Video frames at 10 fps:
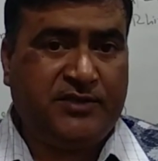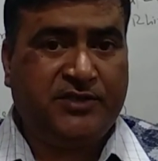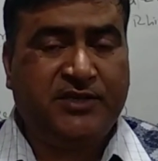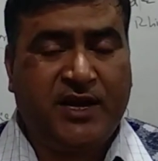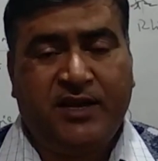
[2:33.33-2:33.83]

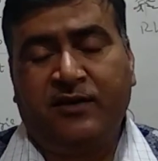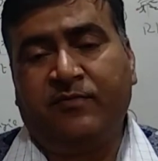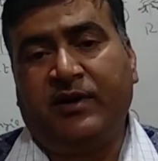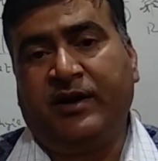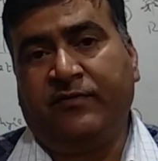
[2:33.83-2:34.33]

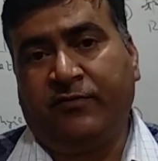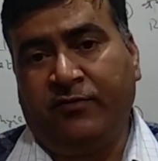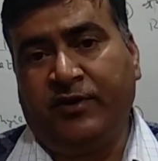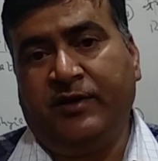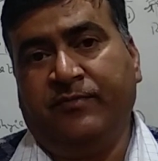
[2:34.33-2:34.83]
Xylem and
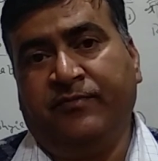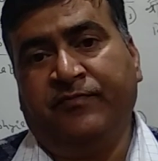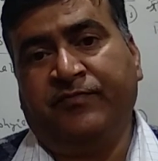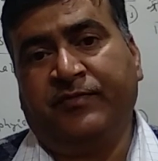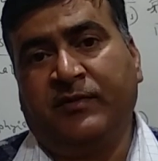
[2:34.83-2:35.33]
phloem,